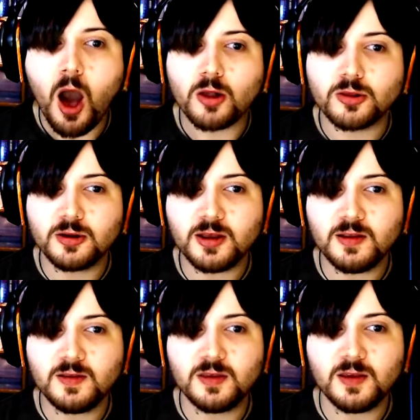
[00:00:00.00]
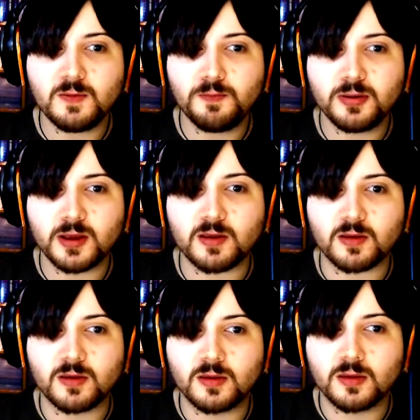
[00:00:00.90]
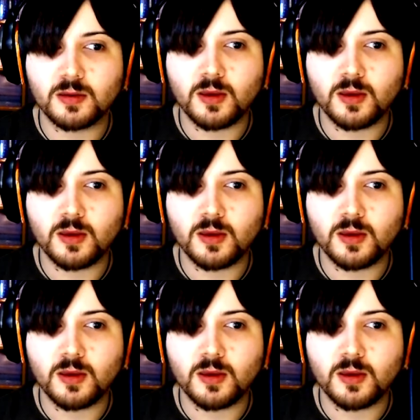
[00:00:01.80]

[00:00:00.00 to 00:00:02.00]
Look at this place.